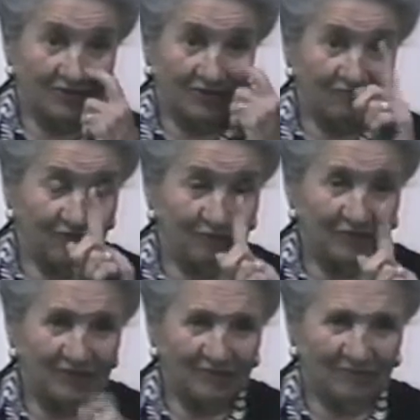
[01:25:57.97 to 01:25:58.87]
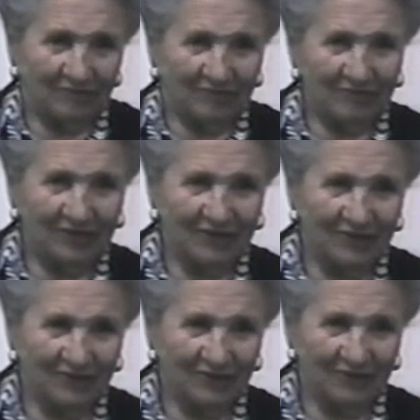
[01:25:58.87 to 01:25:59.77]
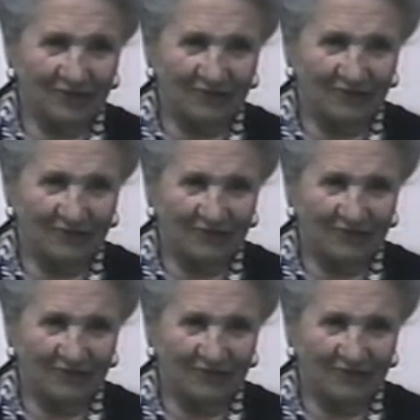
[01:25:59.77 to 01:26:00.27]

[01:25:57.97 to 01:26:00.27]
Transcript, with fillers: It's forbidden by the laws of